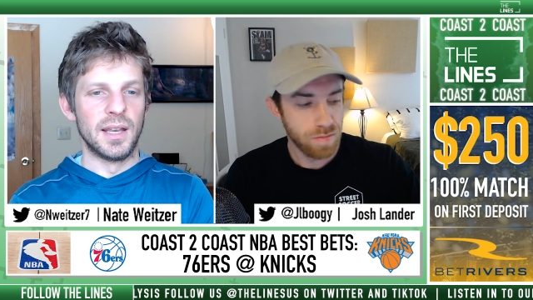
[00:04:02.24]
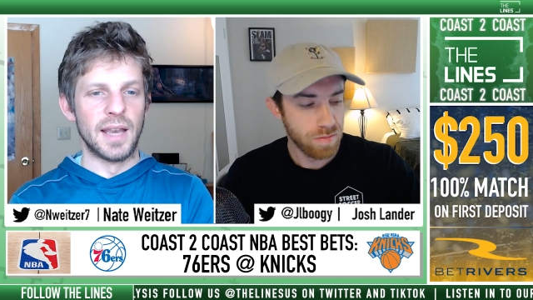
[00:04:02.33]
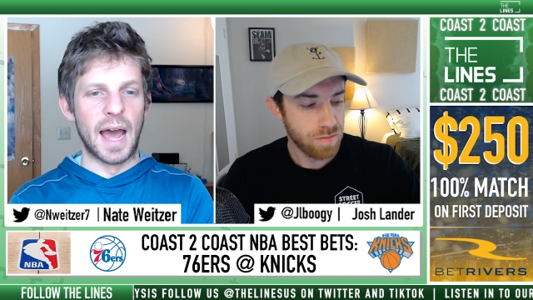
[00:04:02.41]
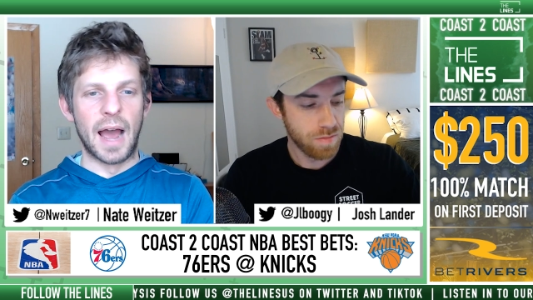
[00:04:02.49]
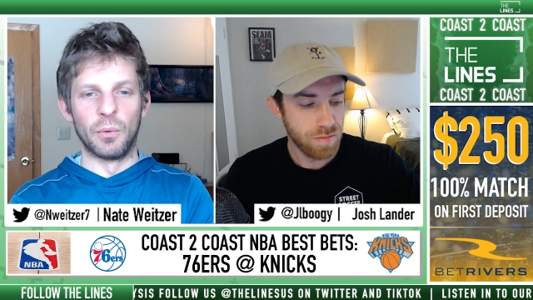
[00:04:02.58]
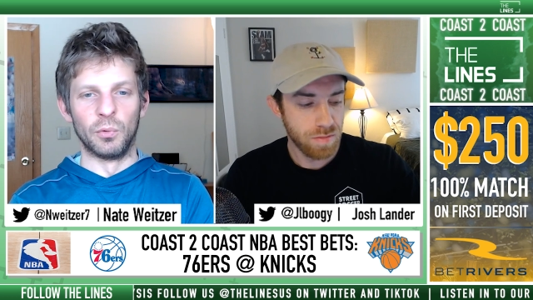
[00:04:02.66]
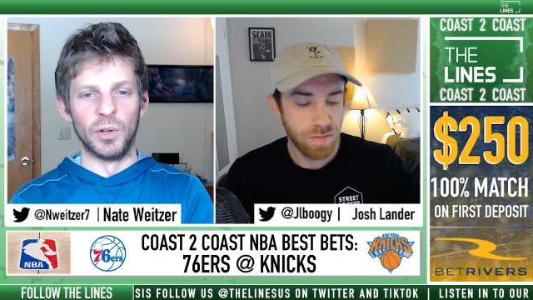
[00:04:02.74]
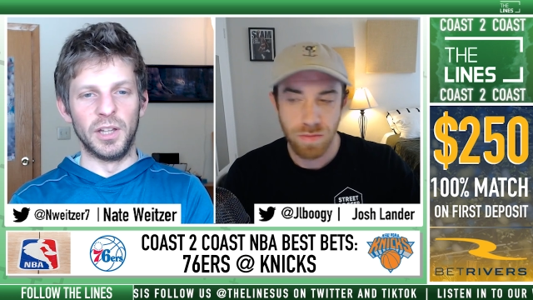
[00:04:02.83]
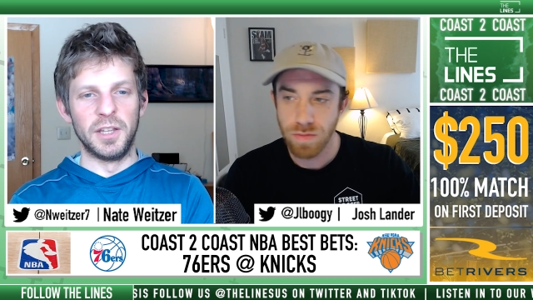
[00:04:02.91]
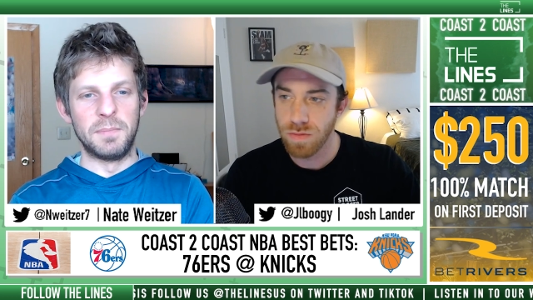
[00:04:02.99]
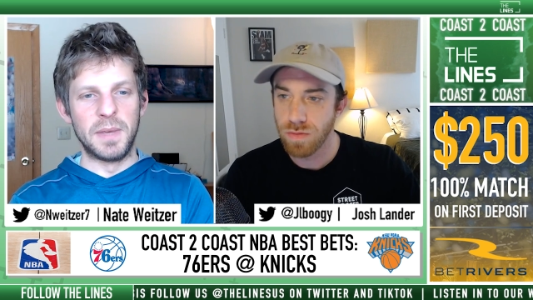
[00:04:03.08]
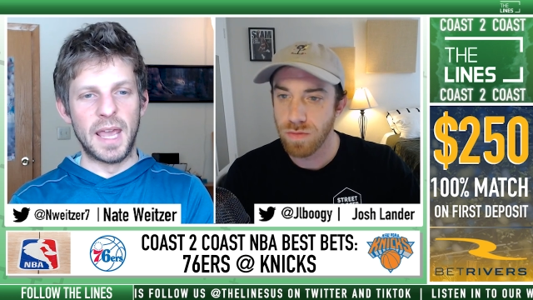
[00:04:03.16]
Speaker 1: not
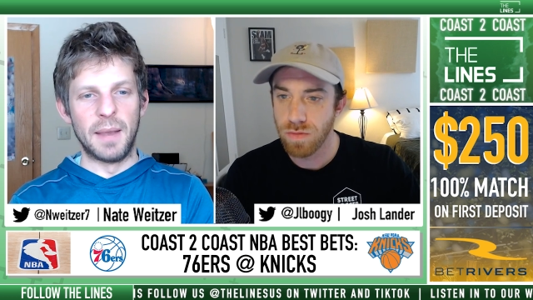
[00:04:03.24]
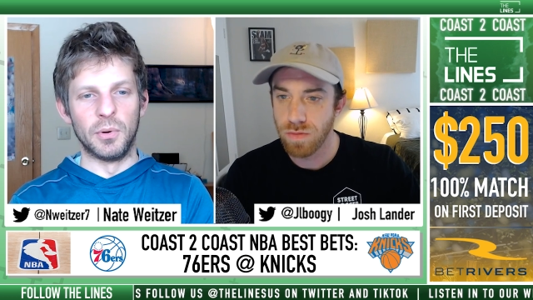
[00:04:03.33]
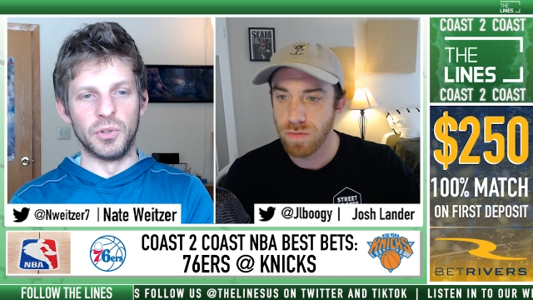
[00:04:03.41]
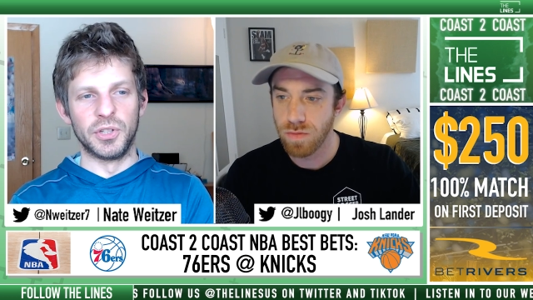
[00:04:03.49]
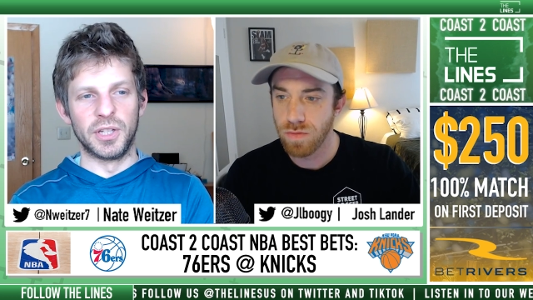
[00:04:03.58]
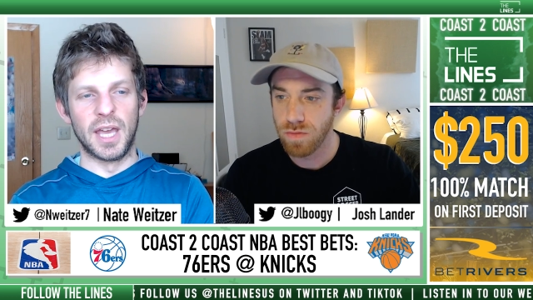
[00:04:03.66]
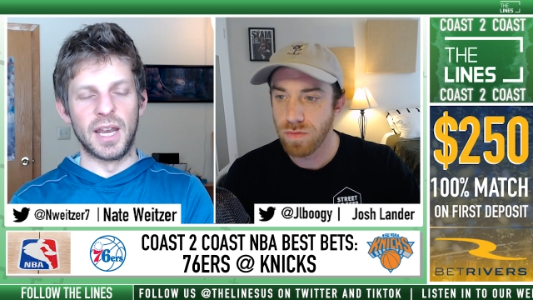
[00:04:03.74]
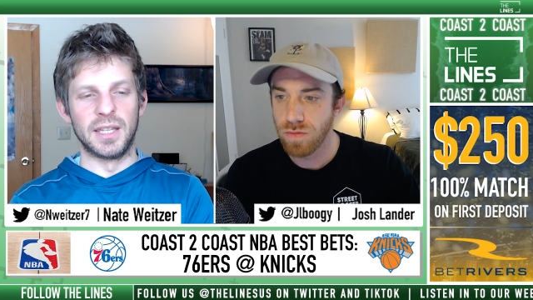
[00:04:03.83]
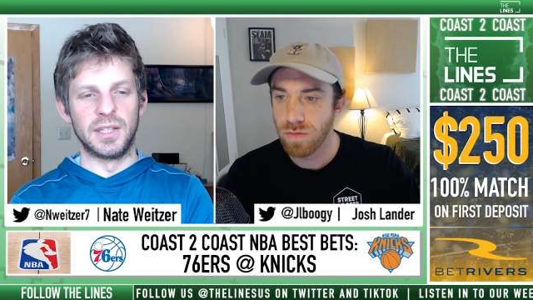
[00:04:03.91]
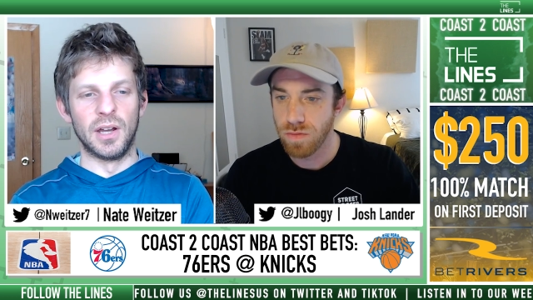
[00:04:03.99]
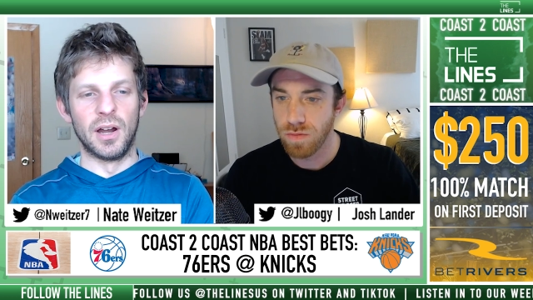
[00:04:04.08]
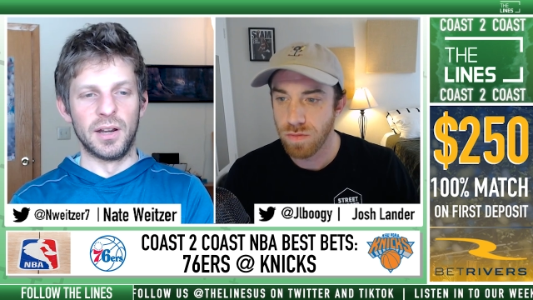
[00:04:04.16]
really be able to get
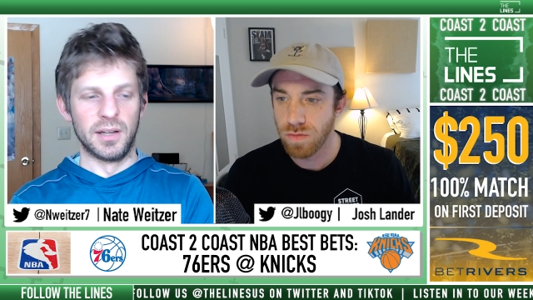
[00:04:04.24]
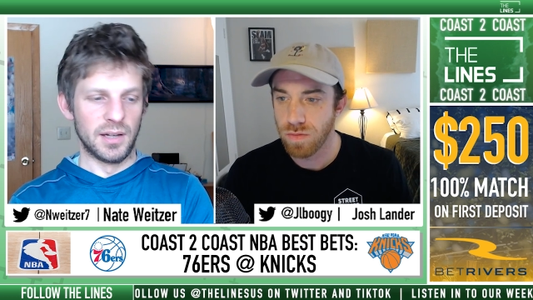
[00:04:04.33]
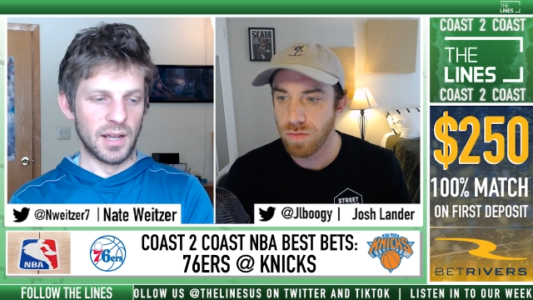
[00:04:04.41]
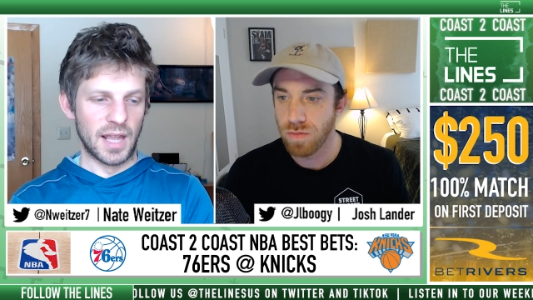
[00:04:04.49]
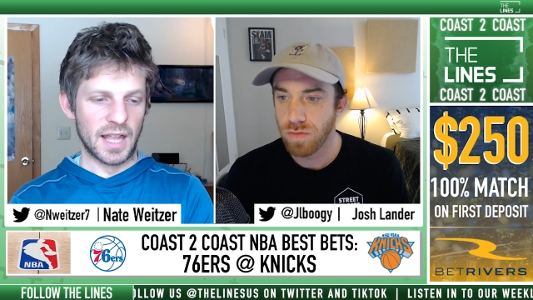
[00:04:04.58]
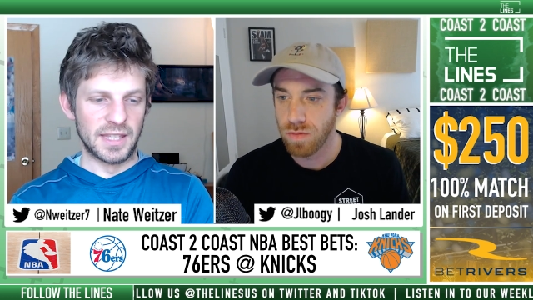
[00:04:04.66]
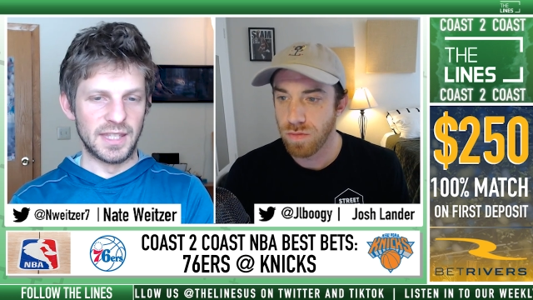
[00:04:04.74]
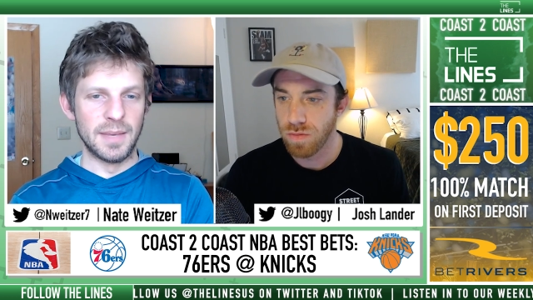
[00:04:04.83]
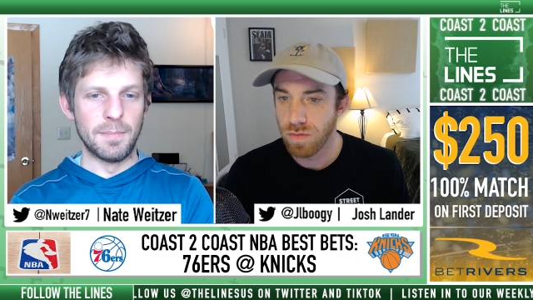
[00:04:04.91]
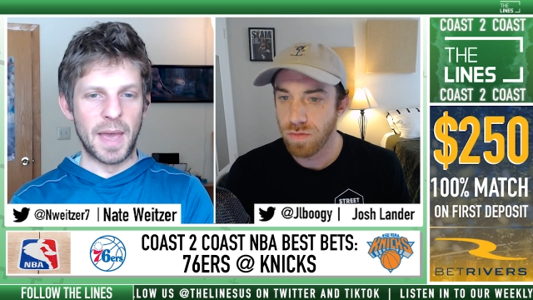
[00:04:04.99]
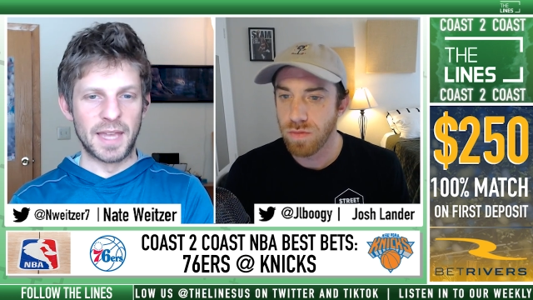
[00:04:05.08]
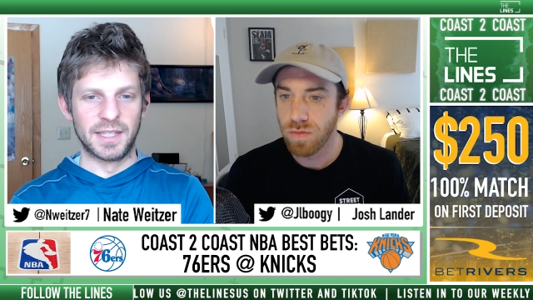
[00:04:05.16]
it done against
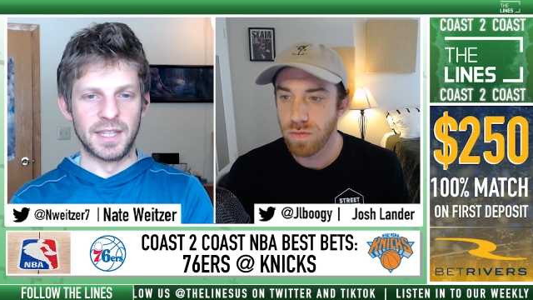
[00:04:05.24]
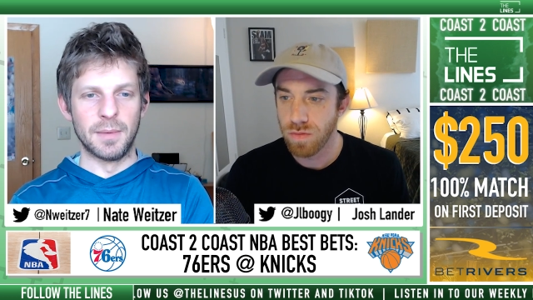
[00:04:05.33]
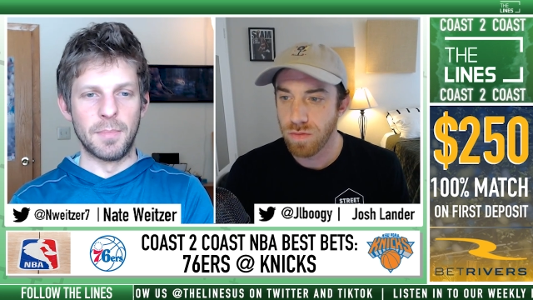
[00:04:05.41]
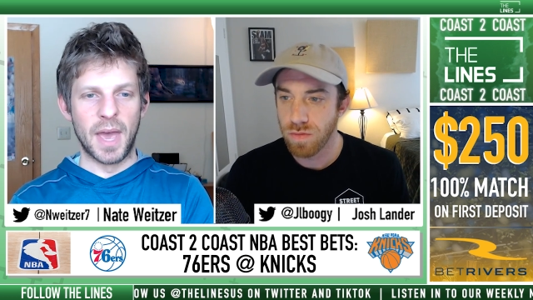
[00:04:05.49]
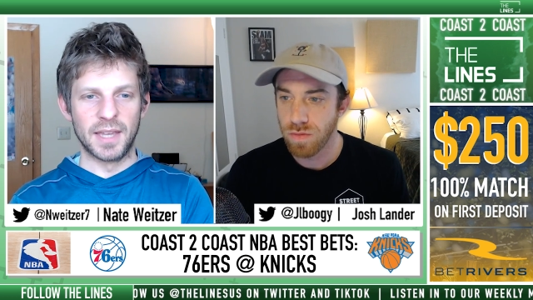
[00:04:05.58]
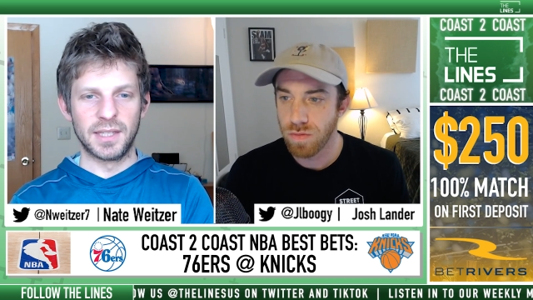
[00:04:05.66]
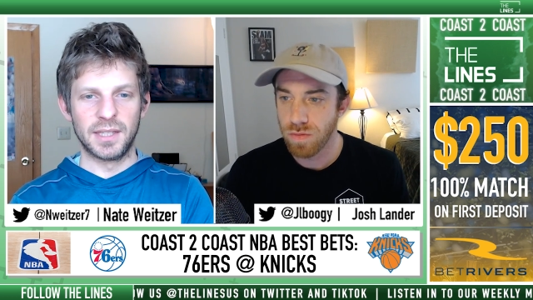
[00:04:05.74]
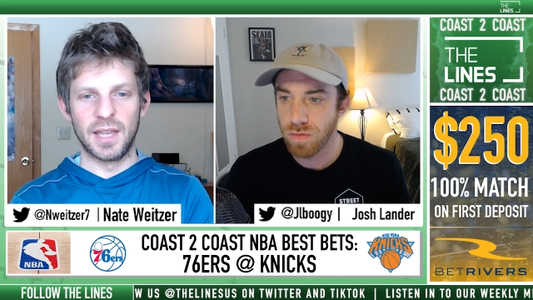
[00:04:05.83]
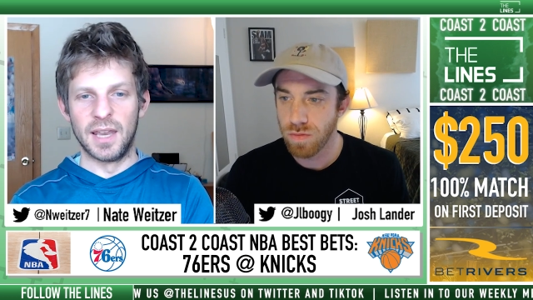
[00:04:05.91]
the best of the best.